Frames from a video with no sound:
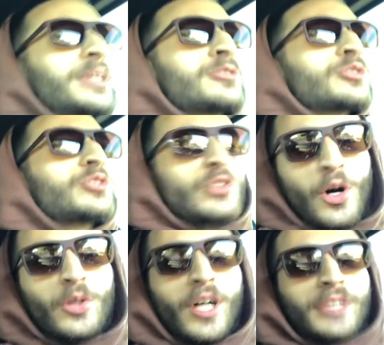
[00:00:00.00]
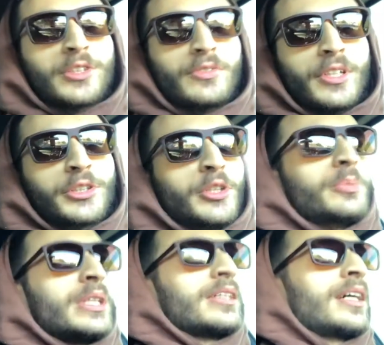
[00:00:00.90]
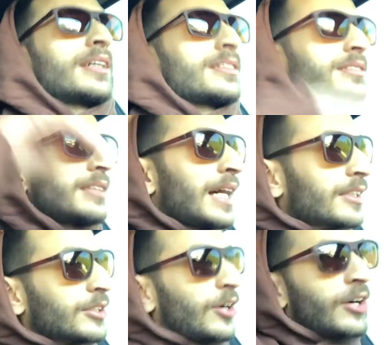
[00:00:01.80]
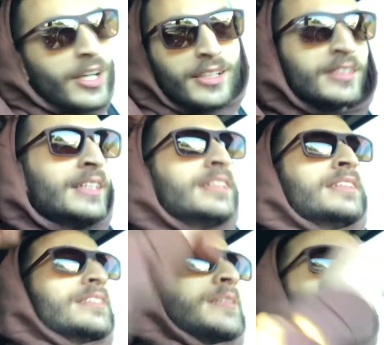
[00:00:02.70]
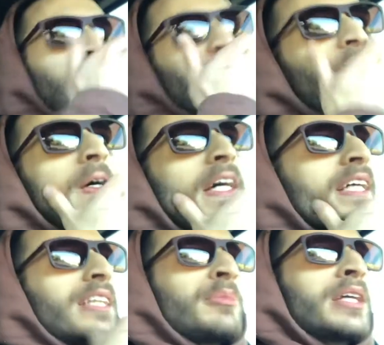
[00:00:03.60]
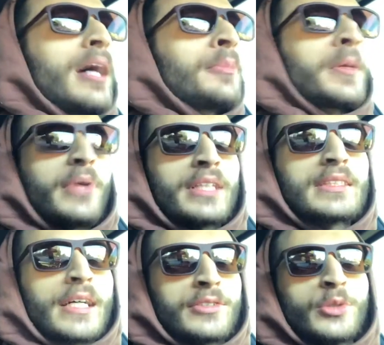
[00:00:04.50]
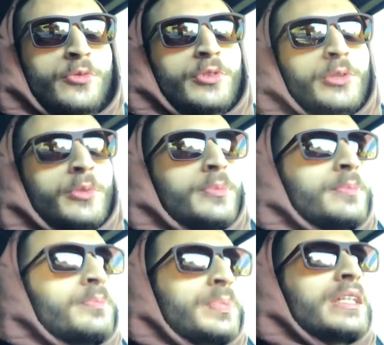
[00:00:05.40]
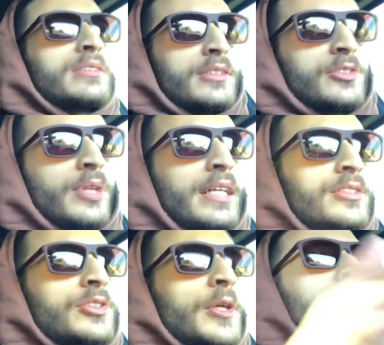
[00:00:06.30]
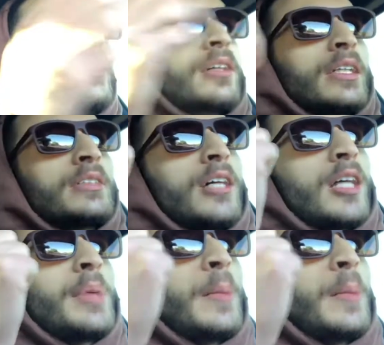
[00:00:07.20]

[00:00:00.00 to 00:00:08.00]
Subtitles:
so controversial because that car, I'm gonna break it down to a few pieces, right? So gonna talk about